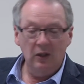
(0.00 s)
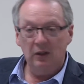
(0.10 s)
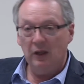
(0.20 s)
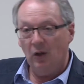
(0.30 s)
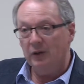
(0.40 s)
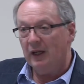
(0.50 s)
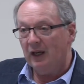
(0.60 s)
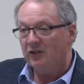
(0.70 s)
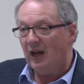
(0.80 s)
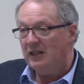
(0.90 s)
In the old
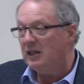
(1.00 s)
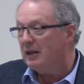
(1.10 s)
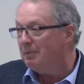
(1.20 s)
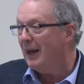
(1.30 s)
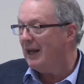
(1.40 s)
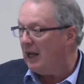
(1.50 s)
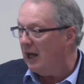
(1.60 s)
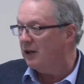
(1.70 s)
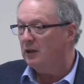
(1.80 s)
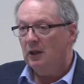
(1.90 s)
days, I did it by
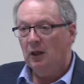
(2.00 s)
hand.